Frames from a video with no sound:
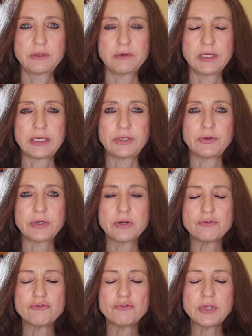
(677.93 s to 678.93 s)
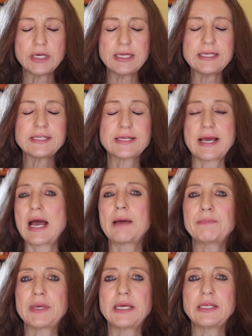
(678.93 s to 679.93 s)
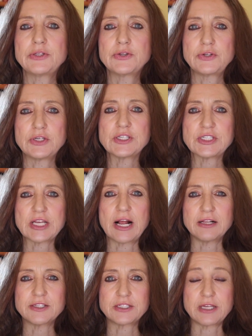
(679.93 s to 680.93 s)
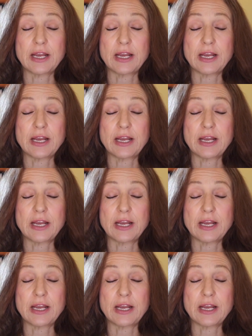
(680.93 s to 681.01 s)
right? You can really tap into your cells,